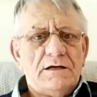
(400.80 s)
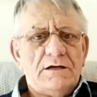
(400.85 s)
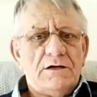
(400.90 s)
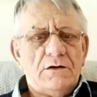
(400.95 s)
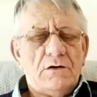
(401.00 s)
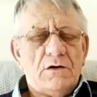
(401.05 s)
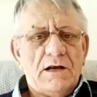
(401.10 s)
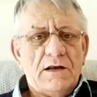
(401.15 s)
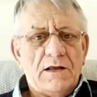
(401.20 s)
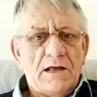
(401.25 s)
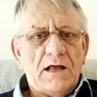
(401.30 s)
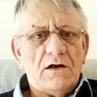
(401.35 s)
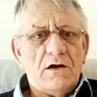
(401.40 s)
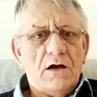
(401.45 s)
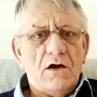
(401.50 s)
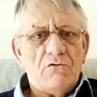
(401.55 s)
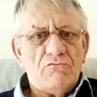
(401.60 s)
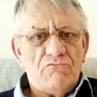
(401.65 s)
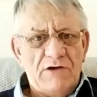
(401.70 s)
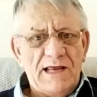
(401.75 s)
you know, I,
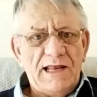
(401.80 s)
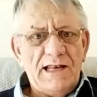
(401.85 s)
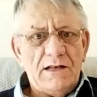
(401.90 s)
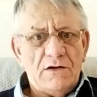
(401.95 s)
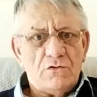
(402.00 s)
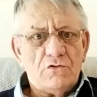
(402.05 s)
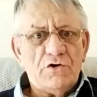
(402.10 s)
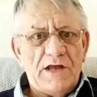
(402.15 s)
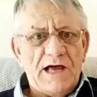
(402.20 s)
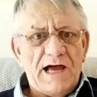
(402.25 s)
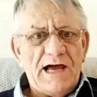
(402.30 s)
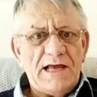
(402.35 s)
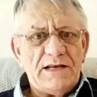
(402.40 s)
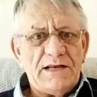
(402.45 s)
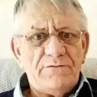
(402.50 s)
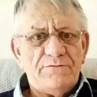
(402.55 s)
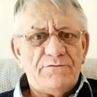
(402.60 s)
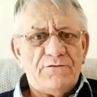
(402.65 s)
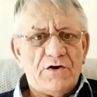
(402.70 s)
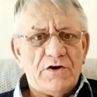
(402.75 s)
got a real good
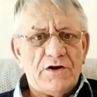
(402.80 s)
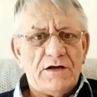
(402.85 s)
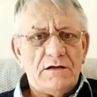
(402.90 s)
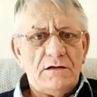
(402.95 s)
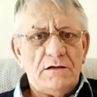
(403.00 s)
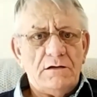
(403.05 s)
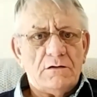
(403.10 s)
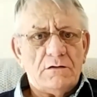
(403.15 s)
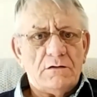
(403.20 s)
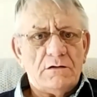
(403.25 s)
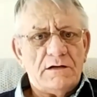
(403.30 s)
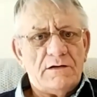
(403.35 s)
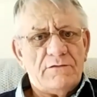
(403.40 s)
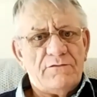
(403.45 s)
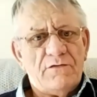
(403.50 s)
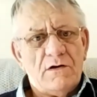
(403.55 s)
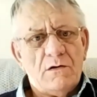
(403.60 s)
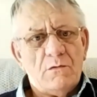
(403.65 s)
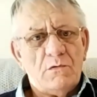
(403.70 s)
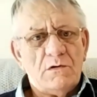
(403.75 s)
hiding for it, you know, and I
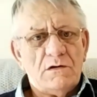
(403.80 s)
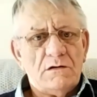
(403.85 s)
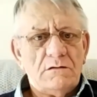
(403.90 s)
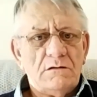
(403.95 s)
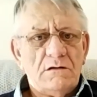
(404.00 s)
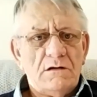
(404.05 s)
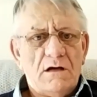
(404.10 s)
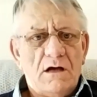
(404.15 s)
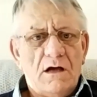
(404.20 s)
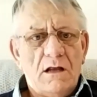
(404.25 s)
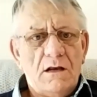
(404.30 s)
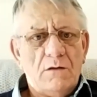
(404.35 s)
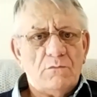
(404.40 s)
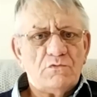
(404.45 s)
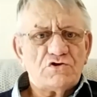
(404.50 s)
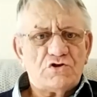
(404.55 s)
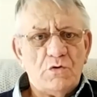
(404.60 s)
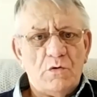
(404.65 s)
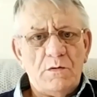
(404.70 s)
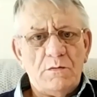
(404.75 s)
thought, well, all I
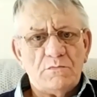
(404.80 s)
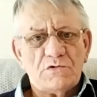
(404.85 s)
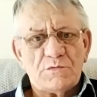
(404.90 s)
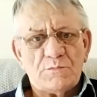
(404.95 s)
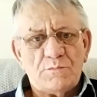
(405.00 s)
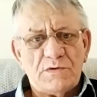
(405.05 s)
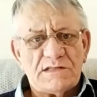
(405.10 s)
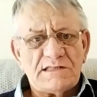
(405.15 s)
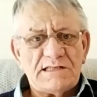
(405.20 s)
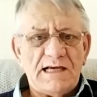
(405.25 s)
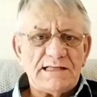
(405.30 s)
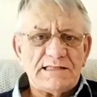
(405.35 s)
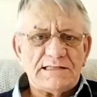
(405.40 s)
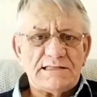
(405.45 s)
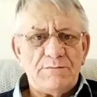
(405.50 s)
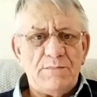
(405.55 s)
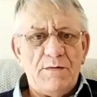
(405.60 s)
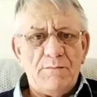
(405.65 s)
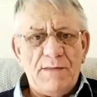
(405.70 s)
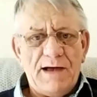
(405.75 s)
was doing was
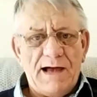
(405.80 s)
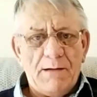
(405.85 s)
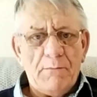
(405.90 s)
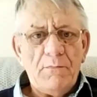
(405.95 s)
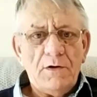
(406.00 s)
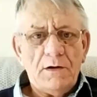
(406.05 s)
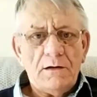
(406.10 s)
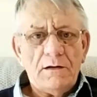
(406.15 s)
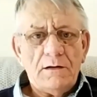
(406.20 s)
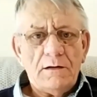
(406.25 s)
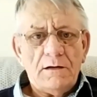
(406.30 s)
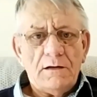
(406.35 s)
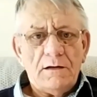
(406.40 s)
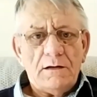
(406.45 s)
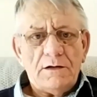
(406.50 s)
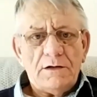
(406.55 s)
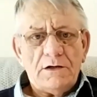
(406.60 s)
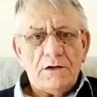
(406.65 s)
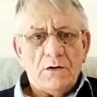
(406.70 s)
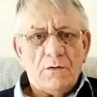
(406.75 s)
protecting my mum,
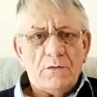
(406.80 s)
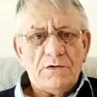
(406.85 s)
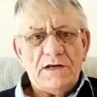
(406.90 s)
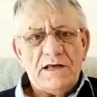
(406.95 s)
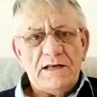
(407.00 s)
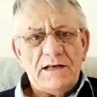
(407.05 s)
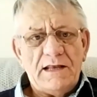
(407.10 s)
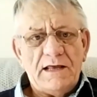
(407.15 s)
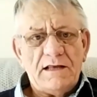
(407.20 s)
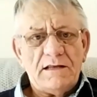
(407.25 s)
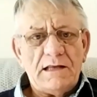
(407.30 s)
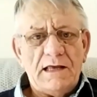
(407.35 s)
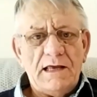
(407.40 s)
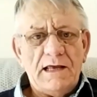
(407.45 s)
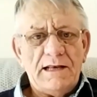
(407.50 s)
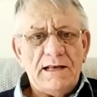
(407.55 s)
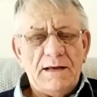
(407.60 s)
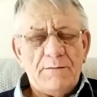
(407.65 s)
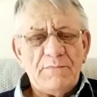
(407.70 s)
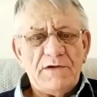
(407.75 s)
you know, and here, they,
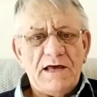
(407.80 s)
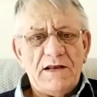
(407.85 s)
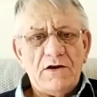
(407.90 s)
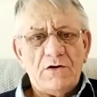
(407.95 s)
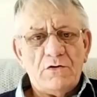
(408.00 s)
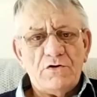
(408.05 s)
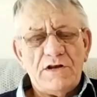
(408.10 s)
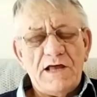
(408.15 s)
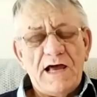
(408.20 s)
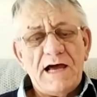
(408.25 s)
here I'm getting a good